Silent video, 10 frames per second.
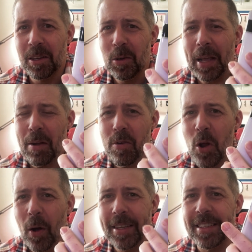Look how
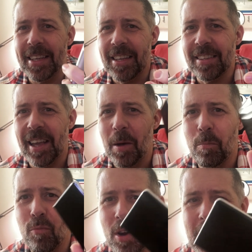nice it is, how
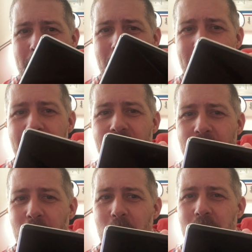premium it
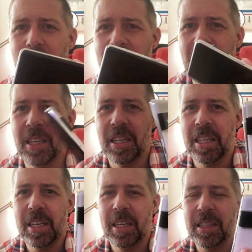feels and
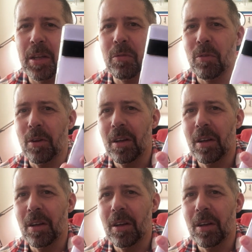different.